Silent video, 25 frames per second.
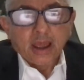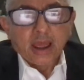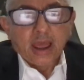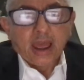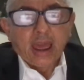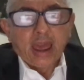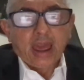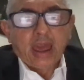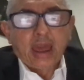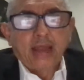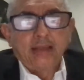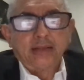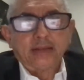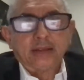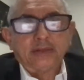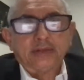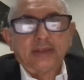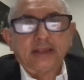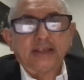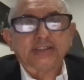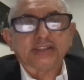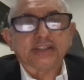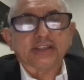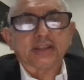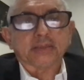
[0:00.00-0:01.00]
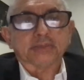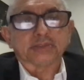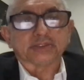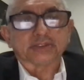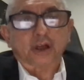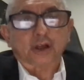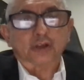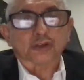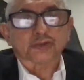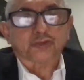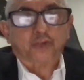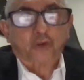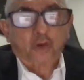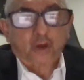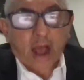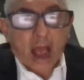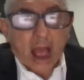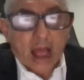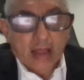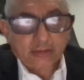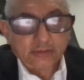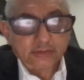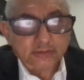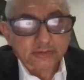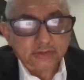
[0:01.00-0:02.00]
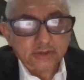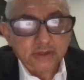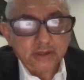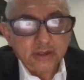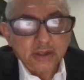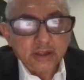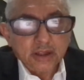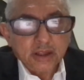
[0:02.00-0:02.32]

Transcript: and they see themselves forgotten.